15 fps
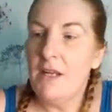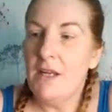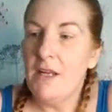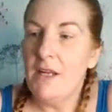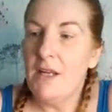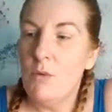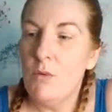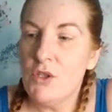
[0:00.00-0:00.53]

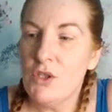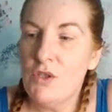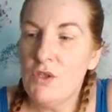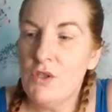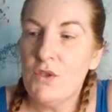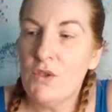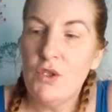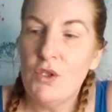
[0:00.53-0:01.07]
And once you've
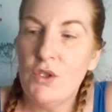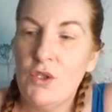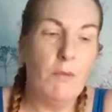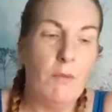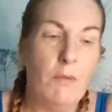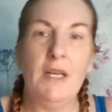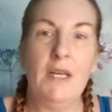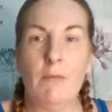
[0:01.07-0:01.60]
done your
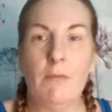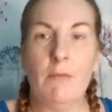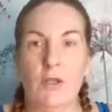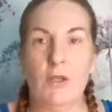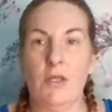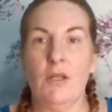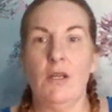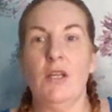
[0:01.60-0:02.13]
comment, I'm
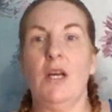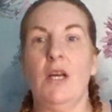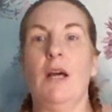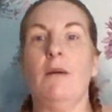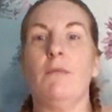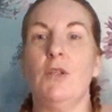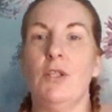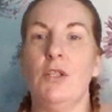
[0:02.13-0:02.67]

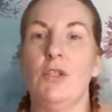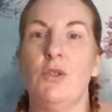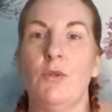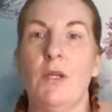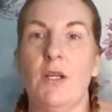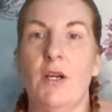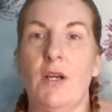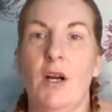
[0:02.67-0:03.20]
gonna do
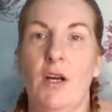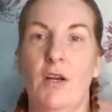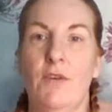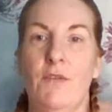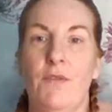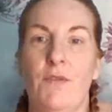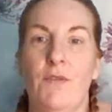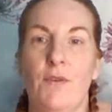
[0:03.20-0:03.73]
a card
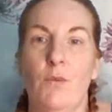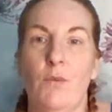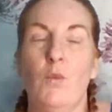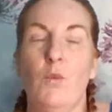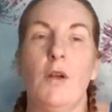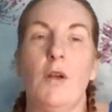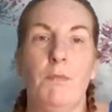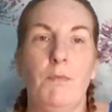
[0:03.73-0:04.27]
for
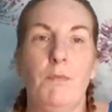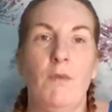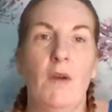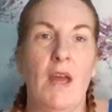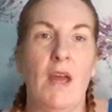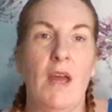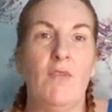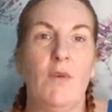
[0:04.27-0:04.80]

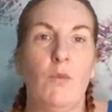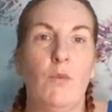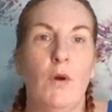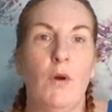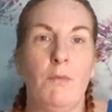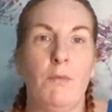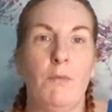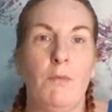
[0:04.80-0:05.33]
every one
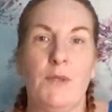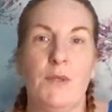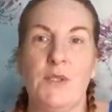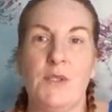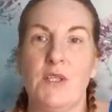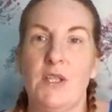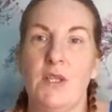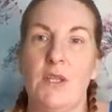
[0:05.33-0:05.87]
person in
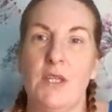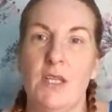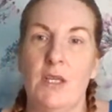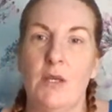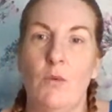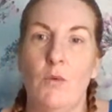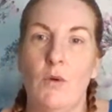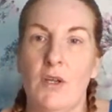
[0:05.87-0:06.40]
here, one
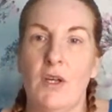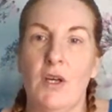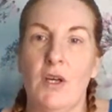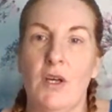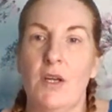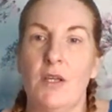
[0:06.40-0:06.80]
card,